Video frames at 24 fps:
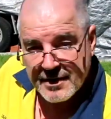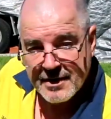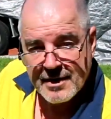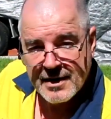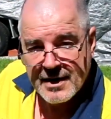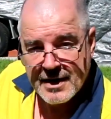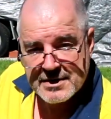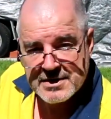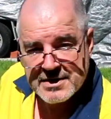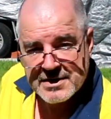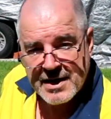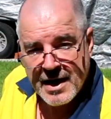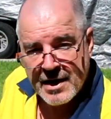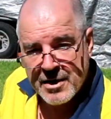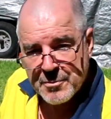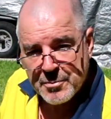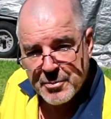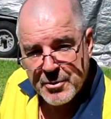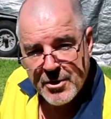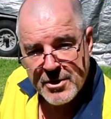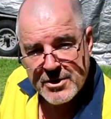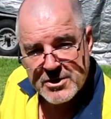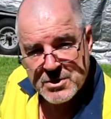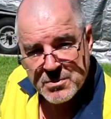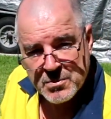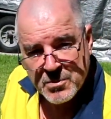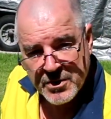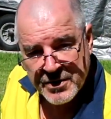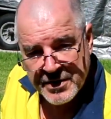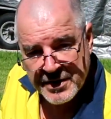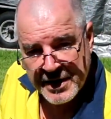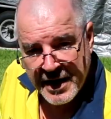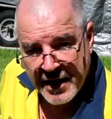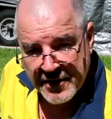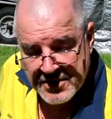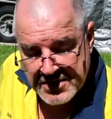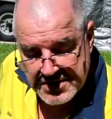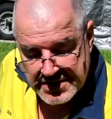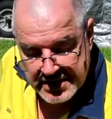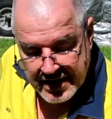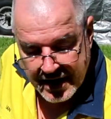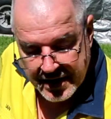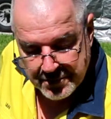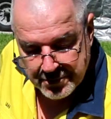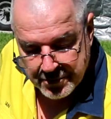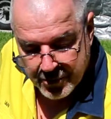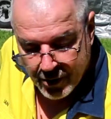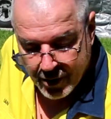That's another person with another
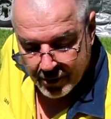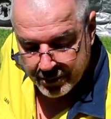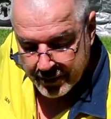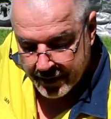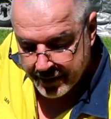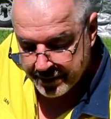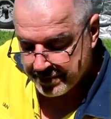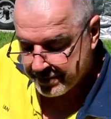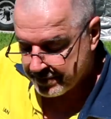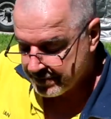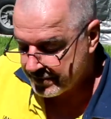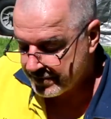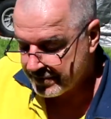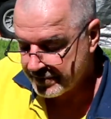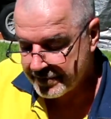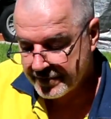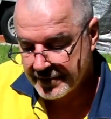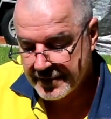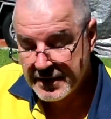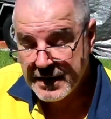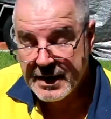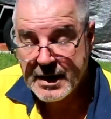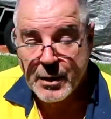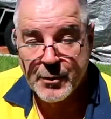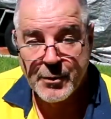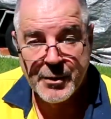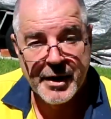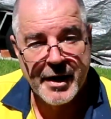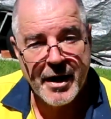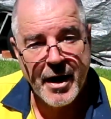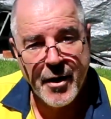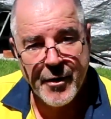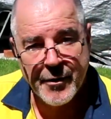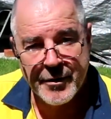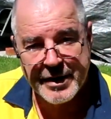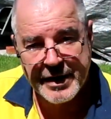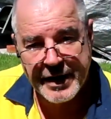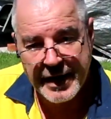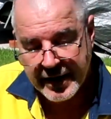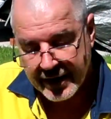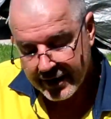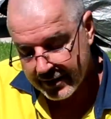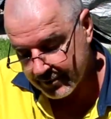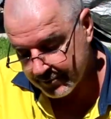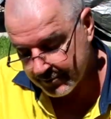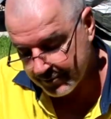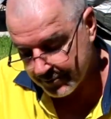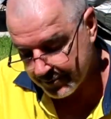snake problem. Here we go
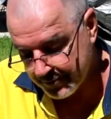again.